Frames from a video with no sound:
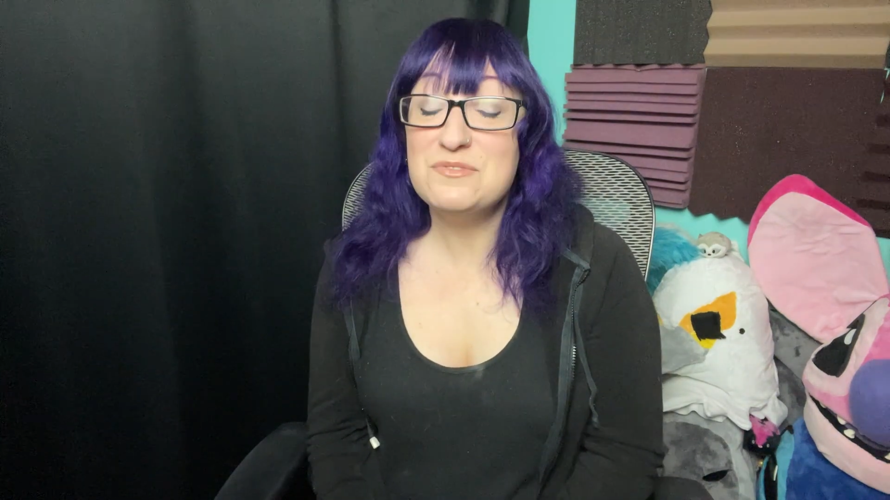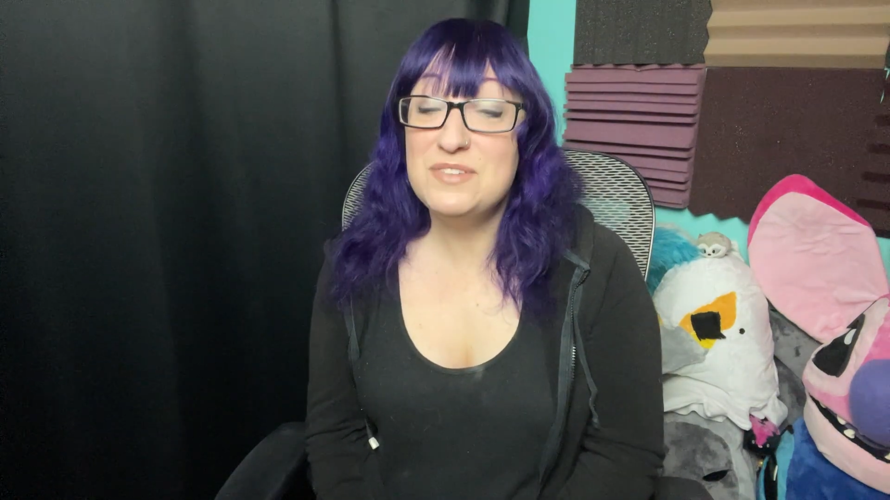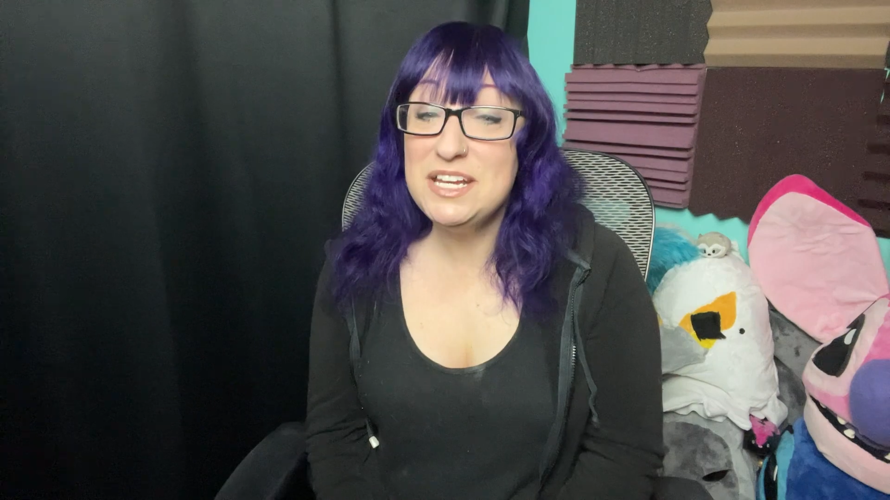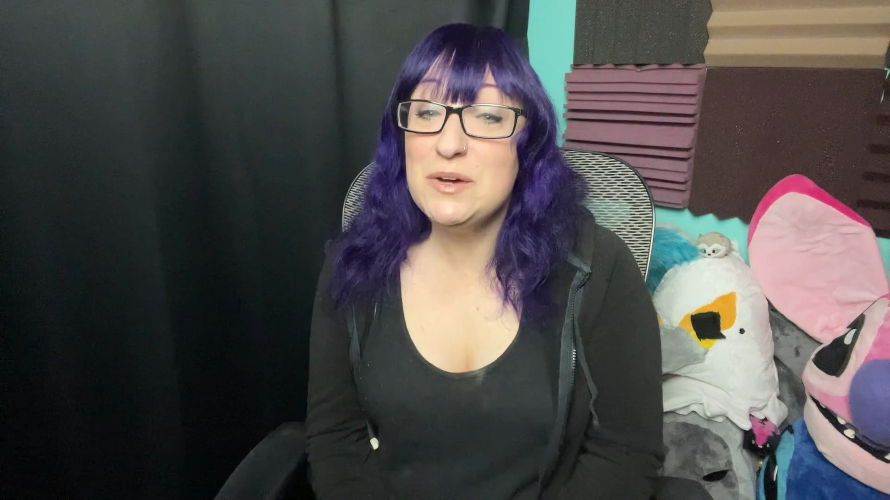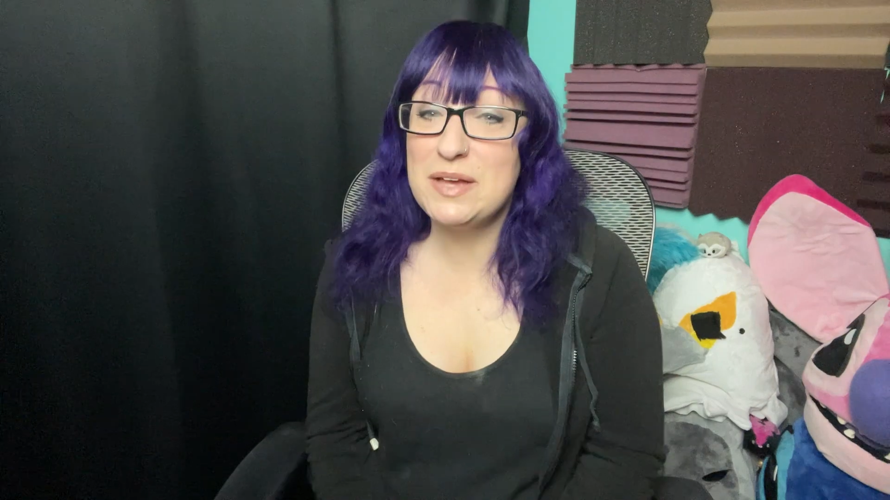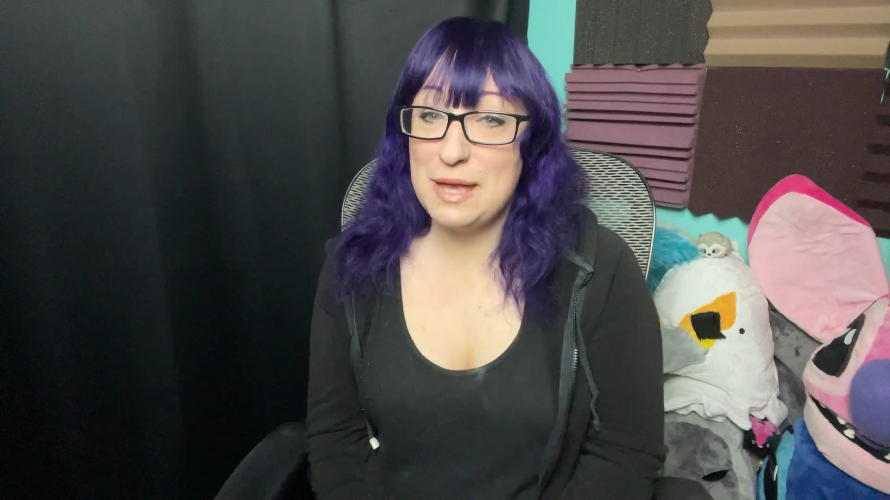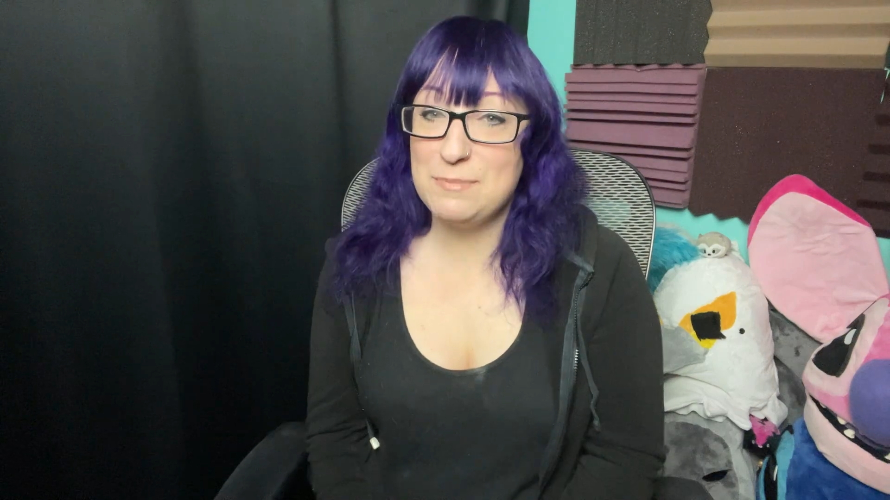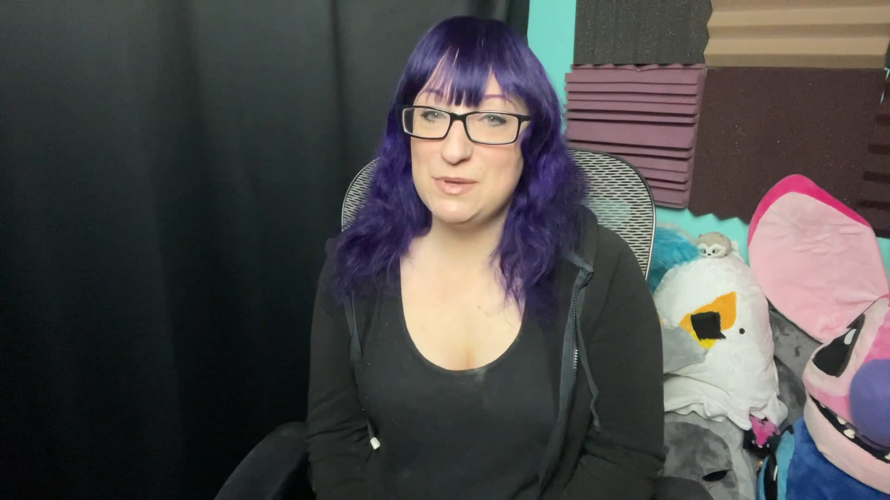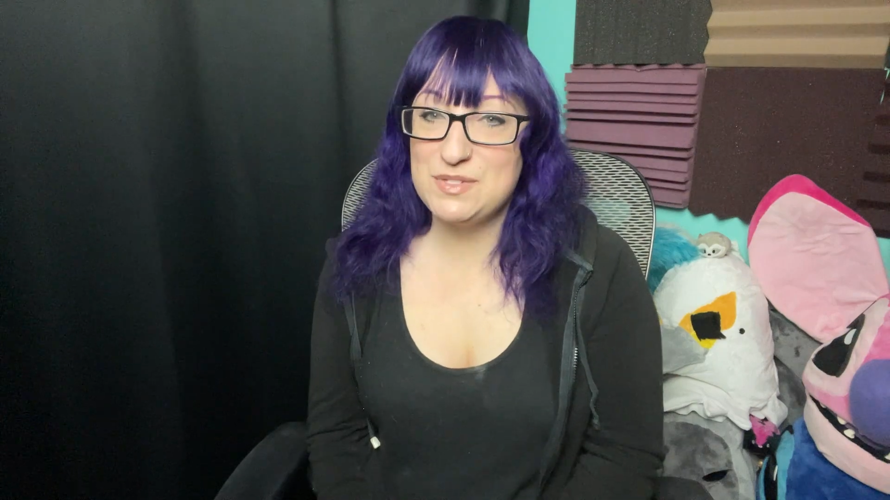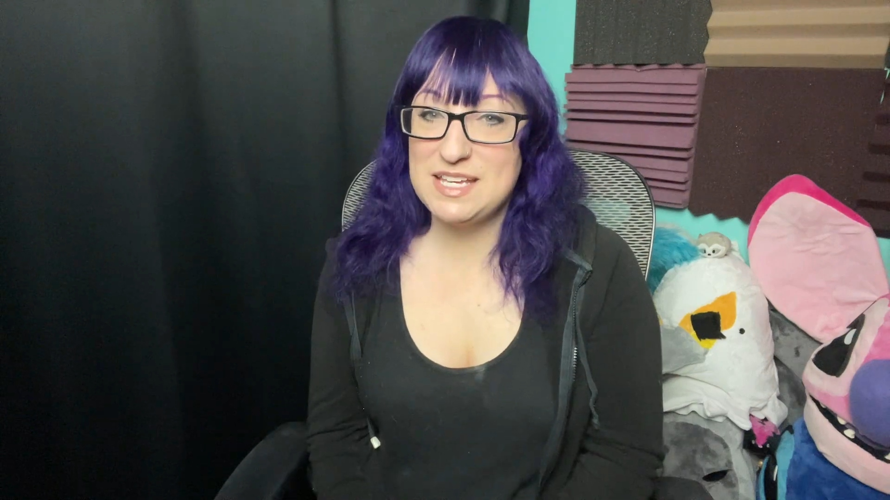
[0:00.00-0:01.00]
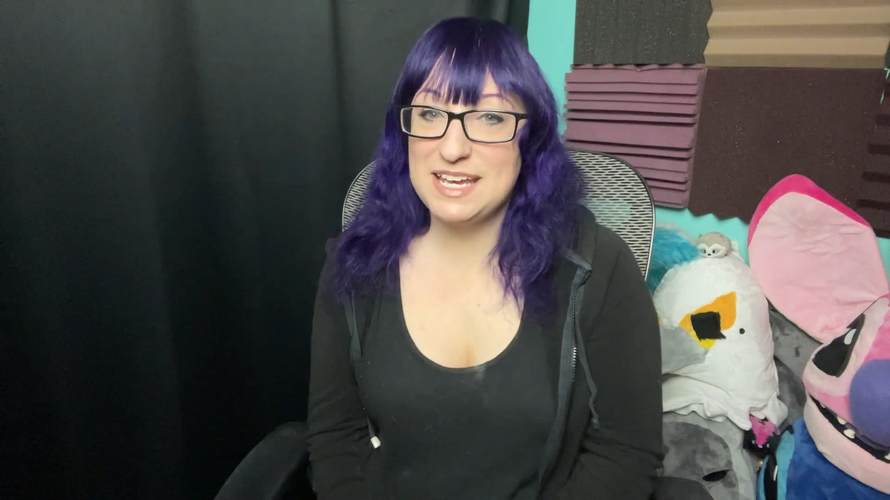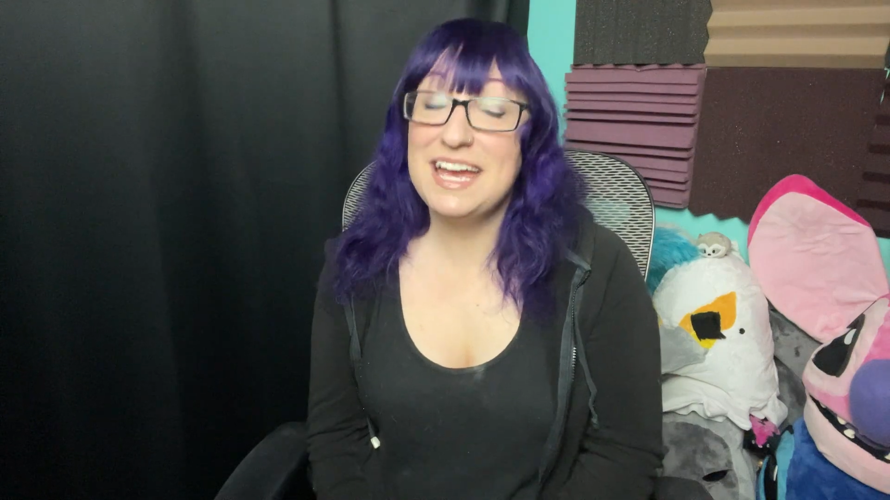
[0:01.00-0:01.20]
video game music